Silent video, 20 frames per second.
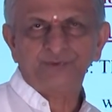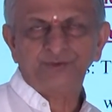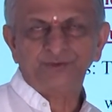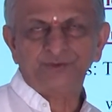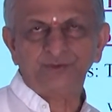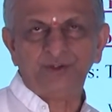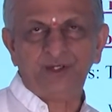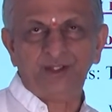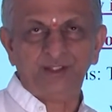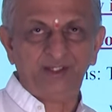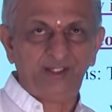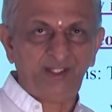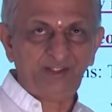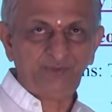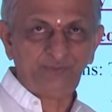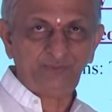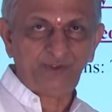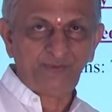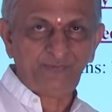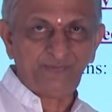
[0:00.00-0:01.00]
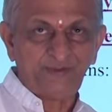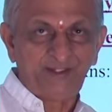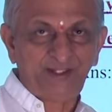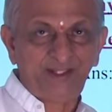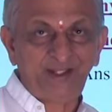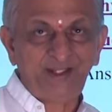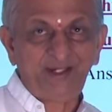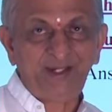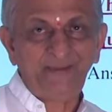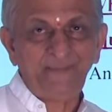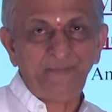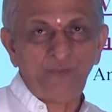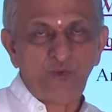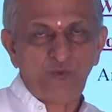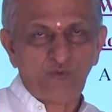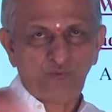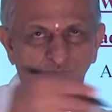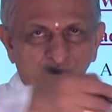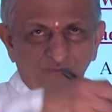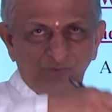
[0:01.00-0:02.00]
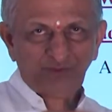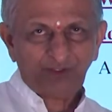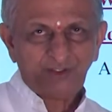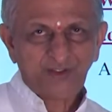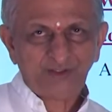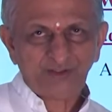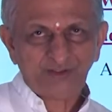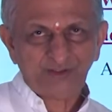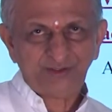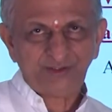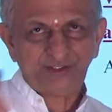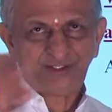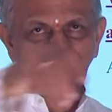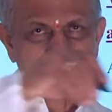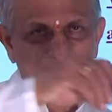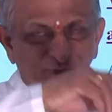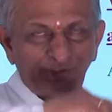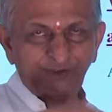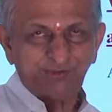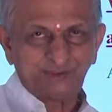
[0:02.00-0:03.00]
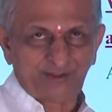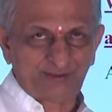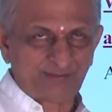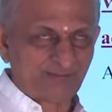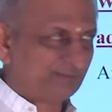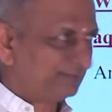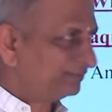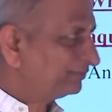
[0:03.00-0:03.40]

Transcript: So ions will freely move in the solution.